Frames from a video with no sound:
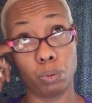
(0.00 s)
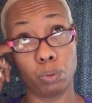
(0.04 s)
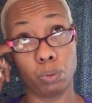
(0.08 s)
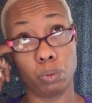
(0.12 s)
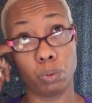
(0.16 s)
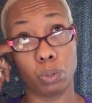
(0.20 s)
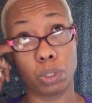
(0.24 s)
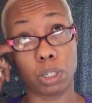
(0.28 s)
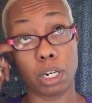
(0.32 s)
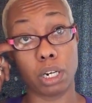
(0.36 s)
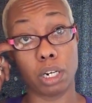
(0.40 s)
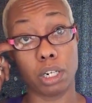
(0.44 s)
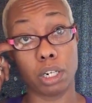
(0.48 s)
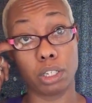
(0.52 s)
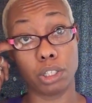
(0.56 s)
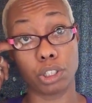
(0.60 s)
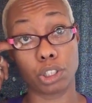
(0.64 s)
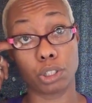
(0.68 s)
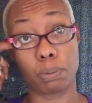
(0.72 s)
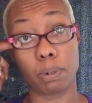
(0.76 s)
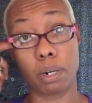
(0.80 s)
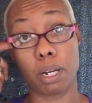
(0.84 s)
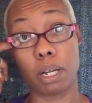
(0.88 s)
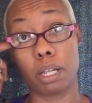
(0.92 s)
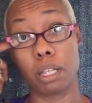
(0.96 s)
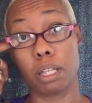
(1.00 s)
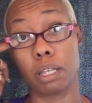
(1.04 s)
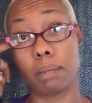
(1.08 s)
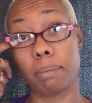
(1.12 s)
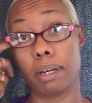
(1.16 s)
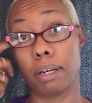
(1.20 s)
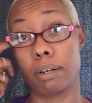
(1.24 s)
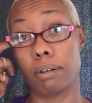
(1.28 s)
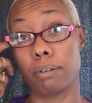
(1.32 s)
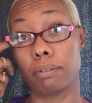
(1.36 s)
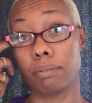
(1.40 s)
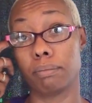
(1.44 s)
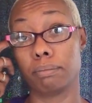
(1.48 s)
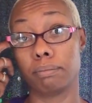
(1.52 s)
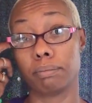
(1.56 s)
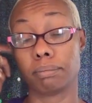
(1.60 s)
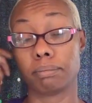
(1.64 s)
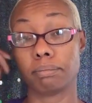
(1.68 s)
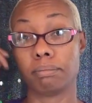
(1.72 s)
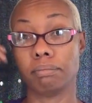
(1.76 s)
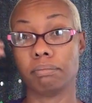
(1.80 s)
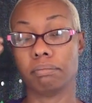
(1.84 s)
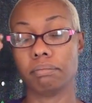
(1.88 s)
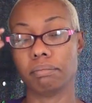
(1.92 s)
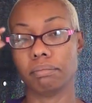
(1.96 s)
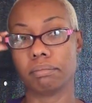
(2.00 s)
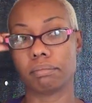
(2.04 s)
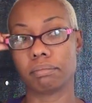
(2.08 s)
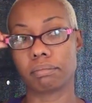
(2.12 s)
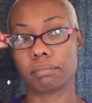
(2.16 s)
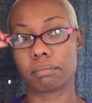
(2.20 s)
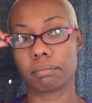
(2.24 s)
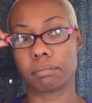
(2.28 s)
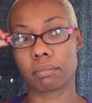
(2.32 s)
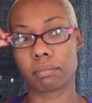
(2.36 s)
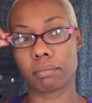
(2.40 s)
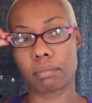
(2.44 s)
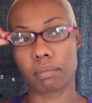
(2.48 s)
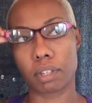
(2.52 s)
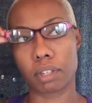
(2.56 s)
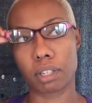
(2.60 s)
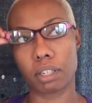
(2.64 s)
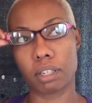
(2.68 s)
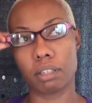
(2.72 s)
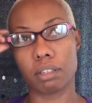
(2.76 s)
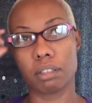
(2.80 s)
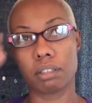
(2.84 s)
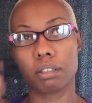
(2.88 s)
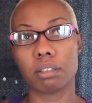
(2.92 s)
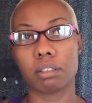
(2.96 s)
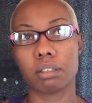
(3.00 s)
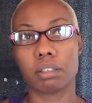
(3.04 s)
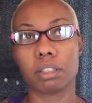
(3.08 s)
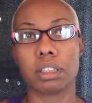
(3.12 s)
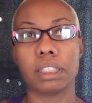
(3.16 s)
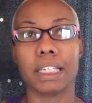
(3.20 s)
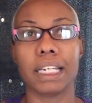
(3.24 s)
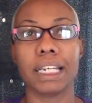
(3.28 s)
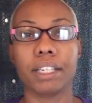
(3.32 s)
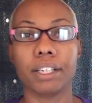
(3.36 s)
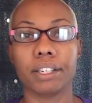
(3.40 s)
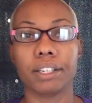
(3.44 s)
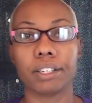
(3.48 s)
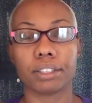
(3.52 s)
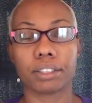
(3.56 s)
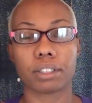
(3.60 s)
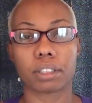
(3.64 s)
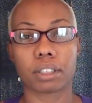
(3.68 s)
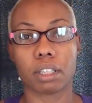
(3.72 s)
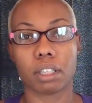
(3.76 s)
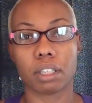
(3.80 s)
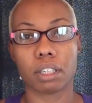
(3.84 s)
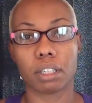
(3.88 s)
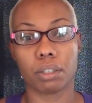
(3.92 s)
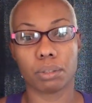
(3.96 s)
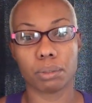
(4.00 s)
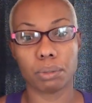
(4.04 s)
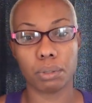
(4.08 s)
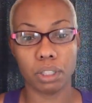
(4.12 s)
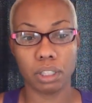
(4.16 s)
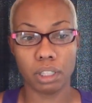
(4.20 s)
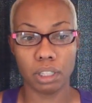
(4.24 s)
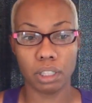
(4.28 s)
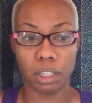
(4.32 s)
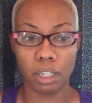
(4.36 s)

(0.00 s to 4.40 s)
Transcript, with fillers: gosh, probably about uh, 10 years ago.